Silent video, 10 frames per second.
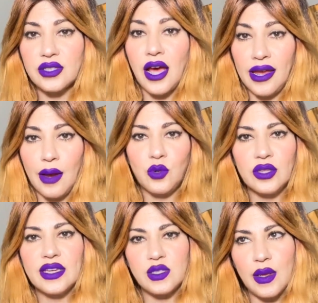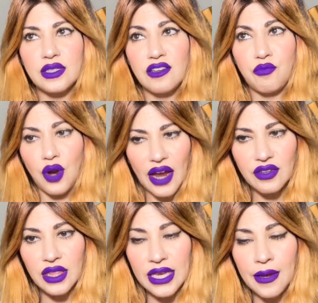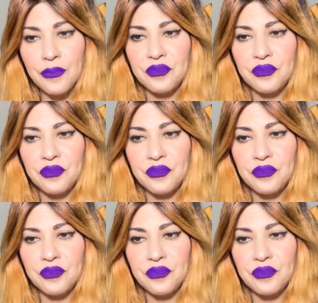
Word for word: I am really expensive privately,